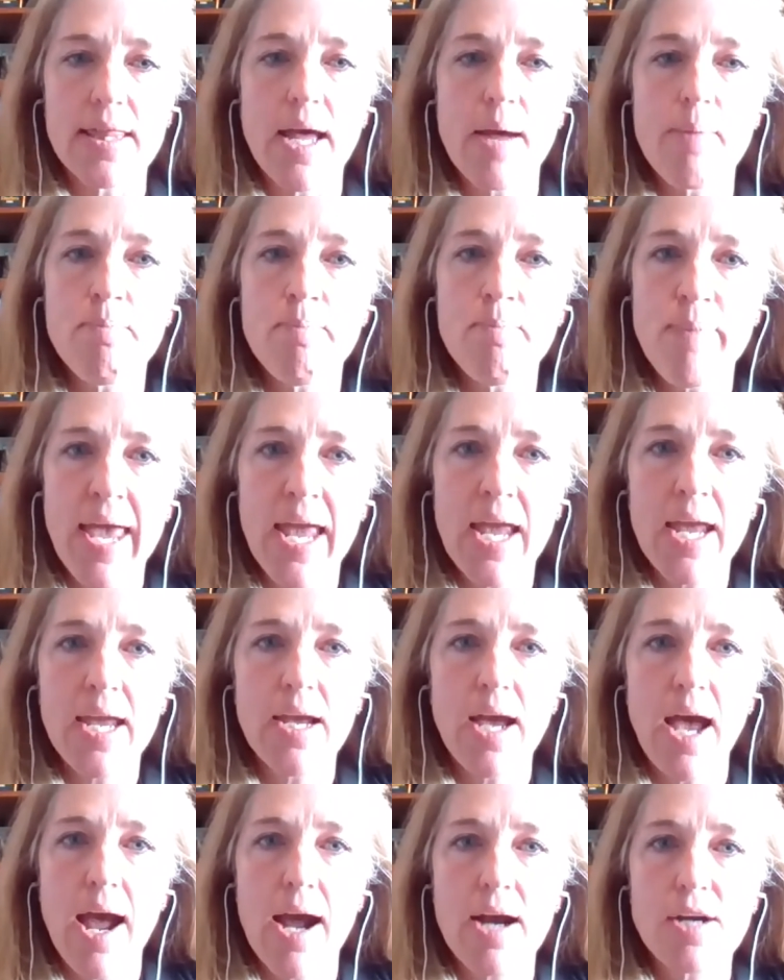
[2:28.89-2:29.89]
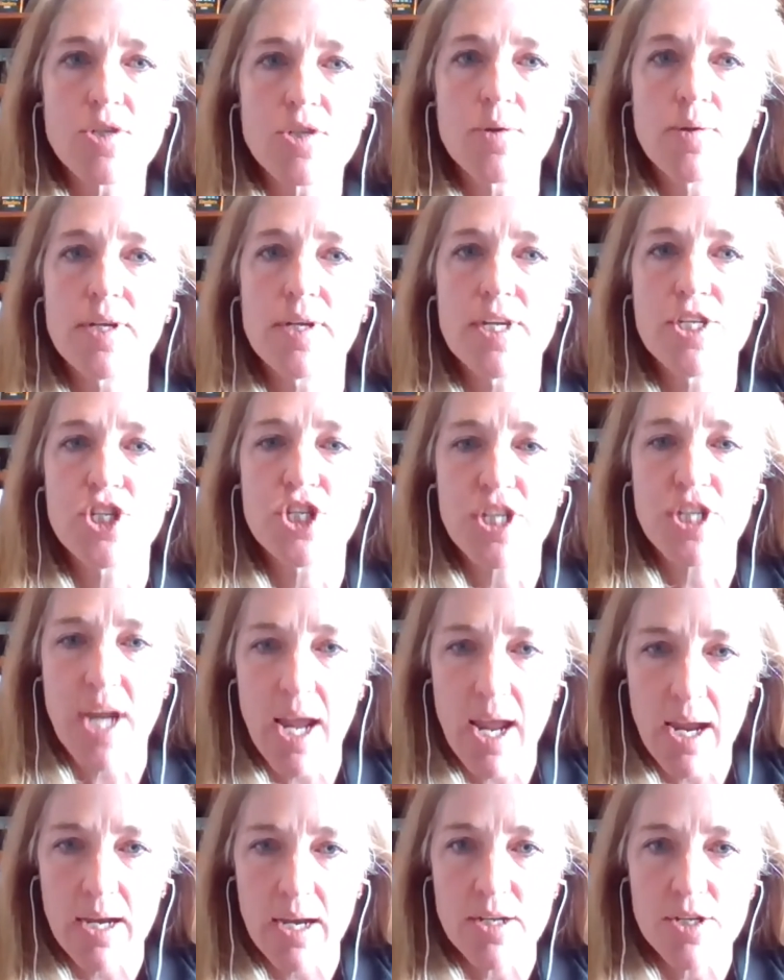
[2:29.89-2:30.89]
That may actually
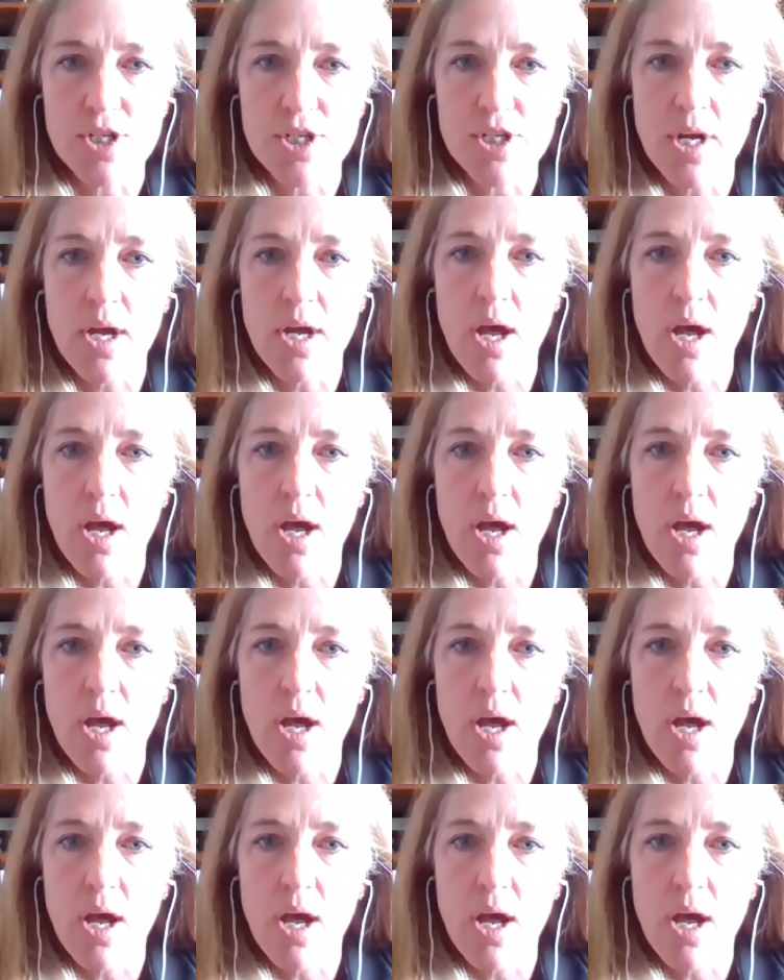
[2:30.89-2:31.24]
change